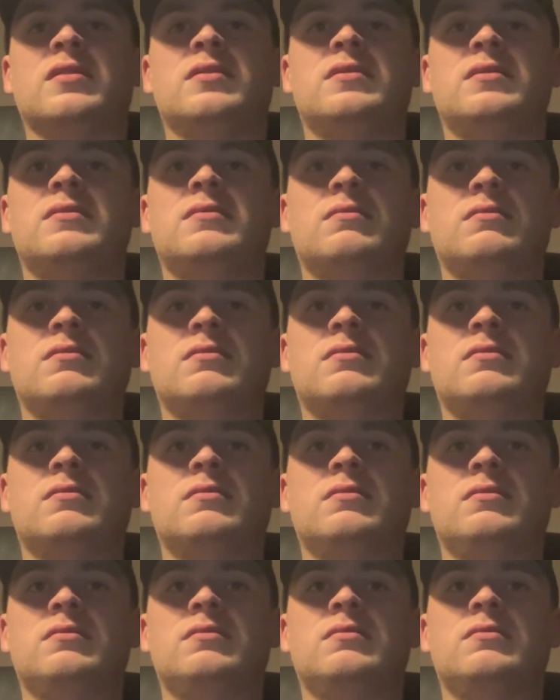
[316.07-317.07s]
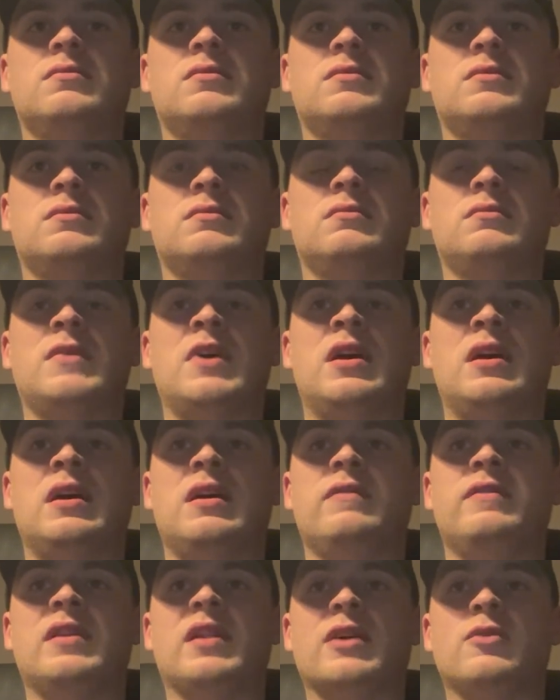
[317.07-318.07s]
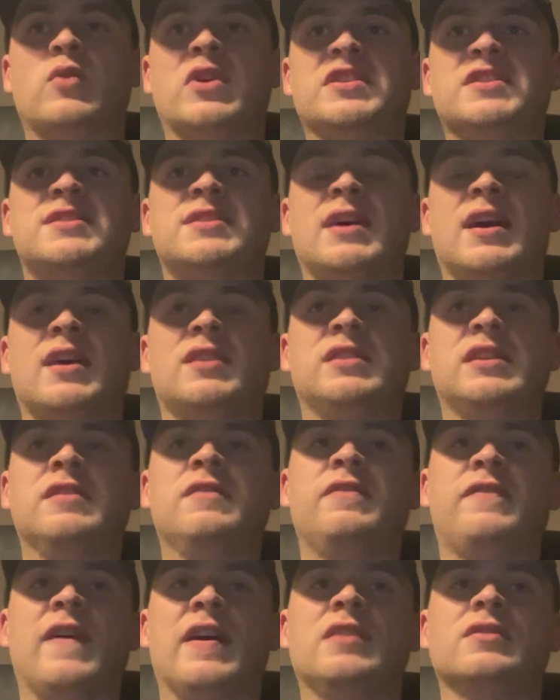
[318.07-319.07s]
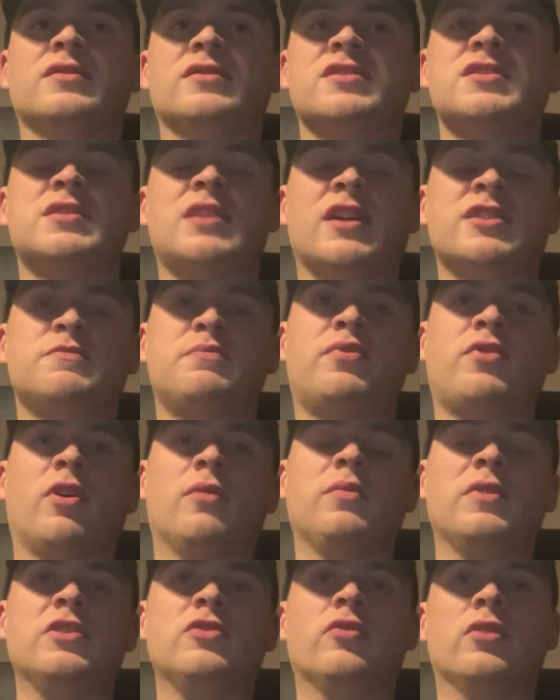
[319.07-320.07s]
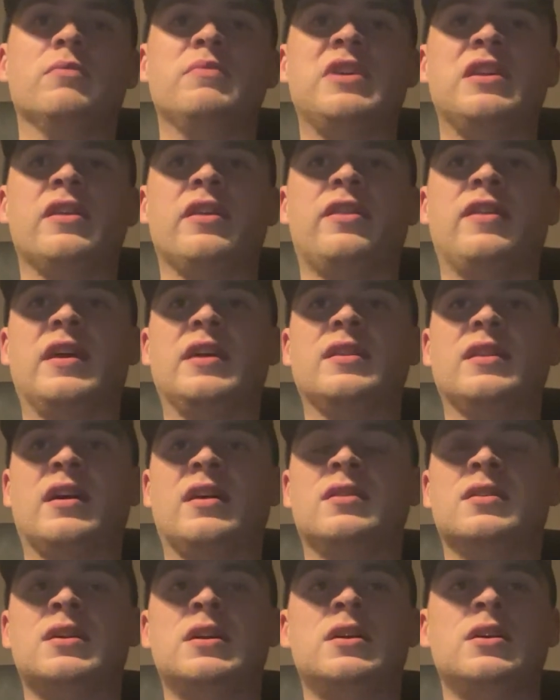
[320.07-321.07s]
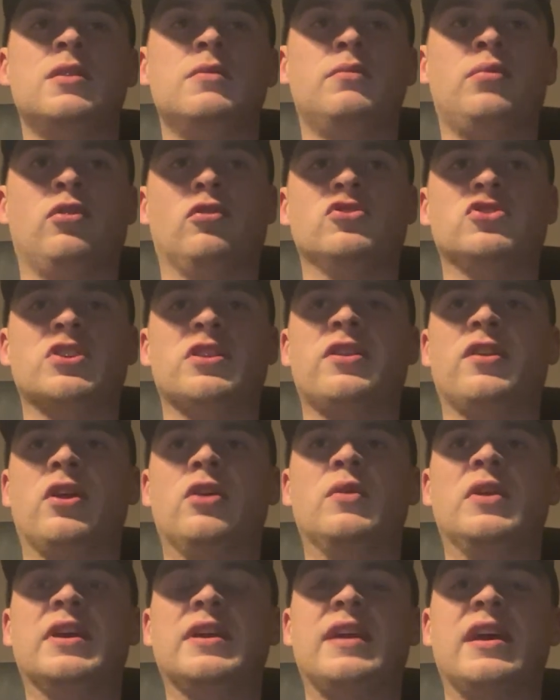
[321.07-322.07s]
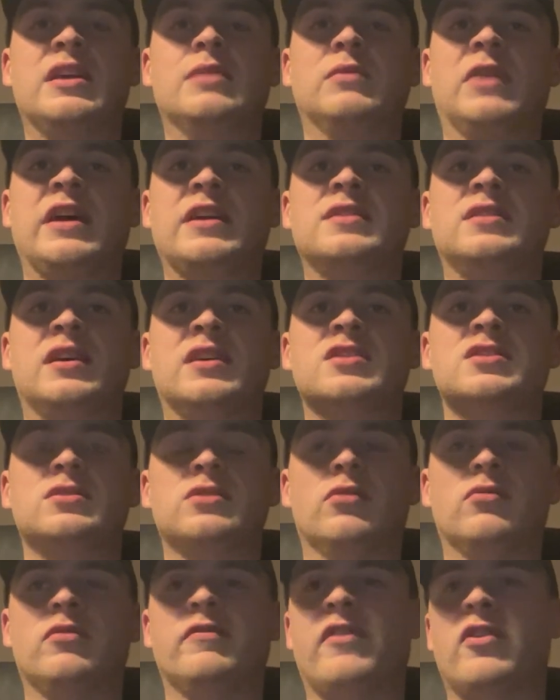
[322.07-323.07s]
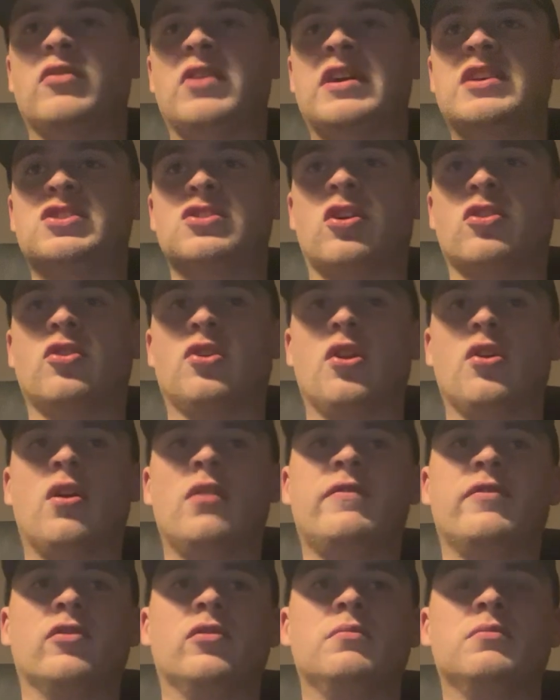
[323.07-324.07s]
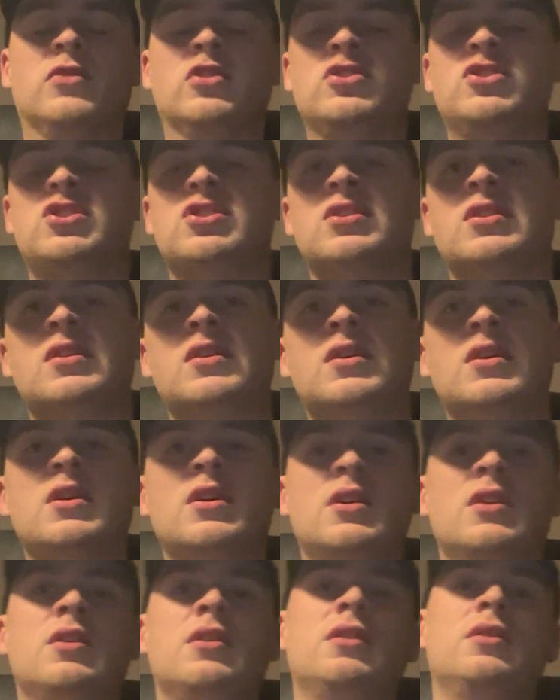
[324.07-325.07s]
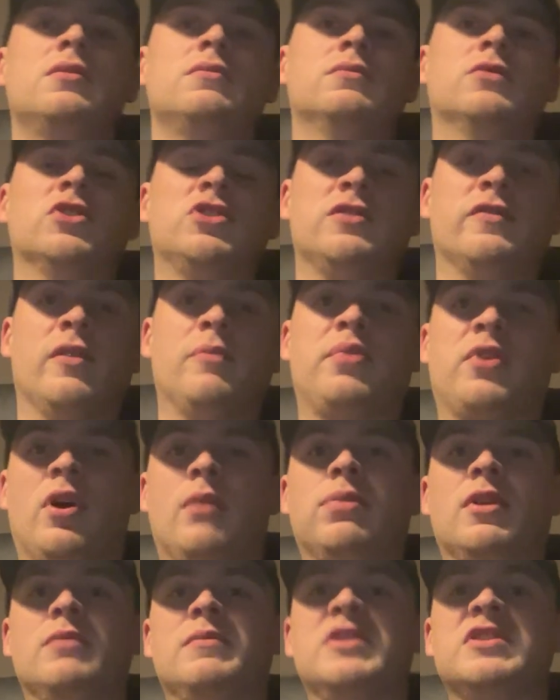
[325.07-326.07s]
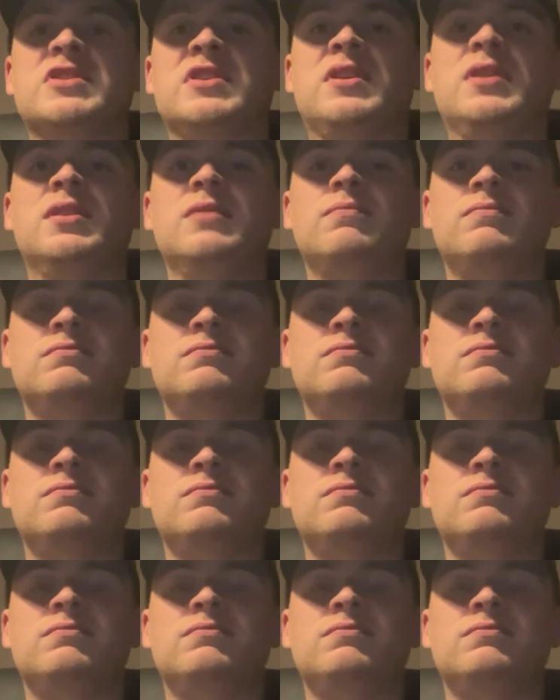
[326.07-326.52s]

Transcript: I feel like when technique fails, that's probably going to be the thing that pulls you through in a game like this. You know, Navone's not going to offer up much of a problem, is he?